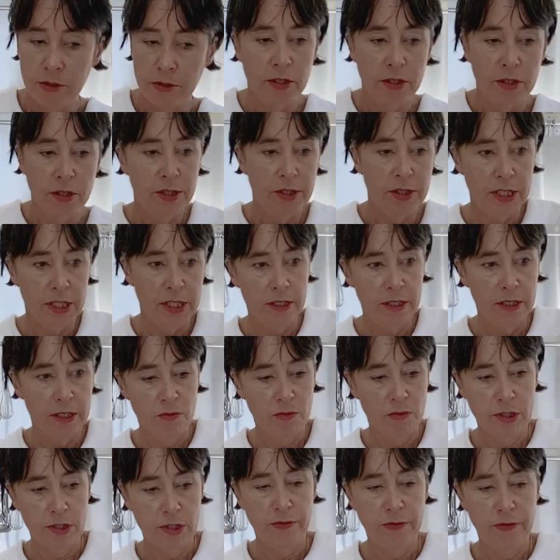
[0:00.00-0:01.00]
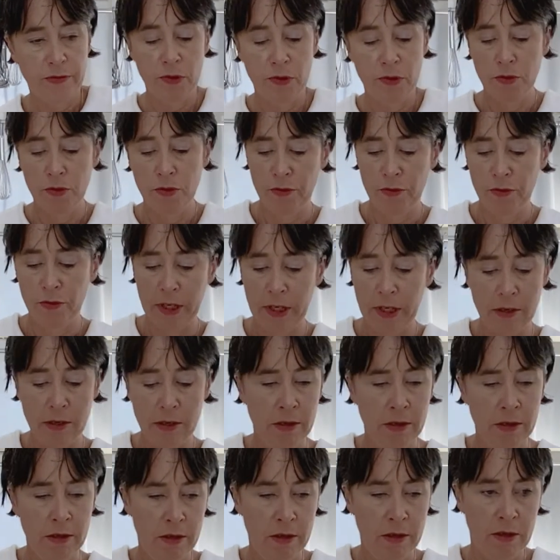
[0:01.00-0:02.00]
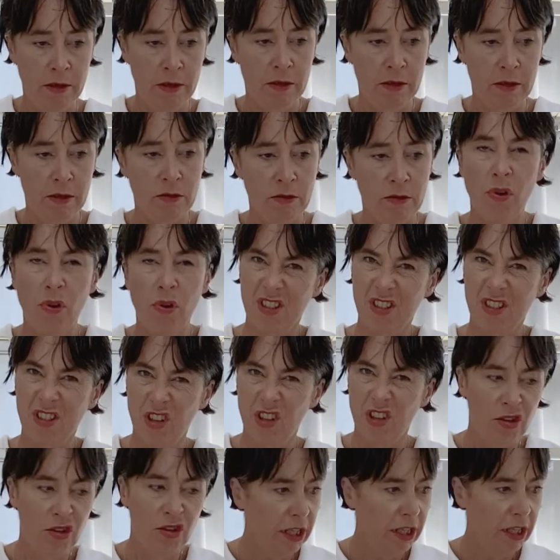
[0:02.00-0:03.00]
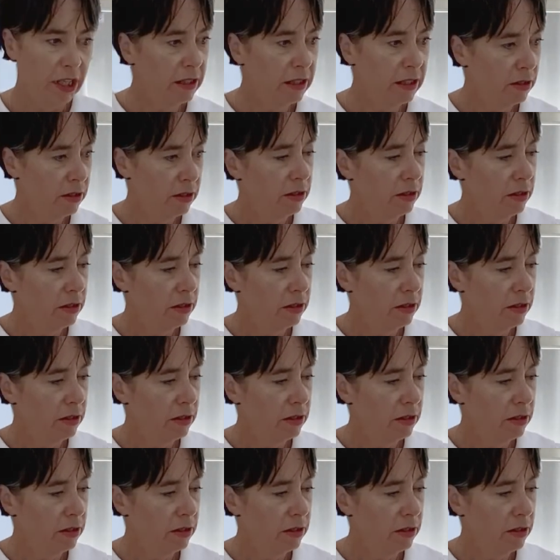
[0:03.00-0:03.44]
You can see this one's filtering quite slowly,